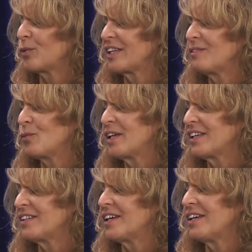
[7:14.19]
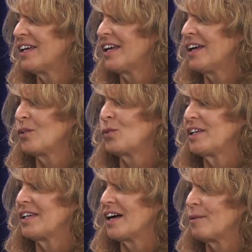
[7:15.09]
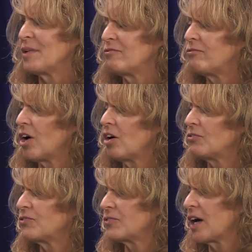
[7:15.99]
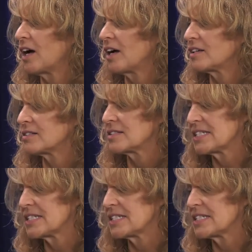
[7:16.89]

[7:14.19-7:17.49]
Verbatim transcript: We we we um, involve uh,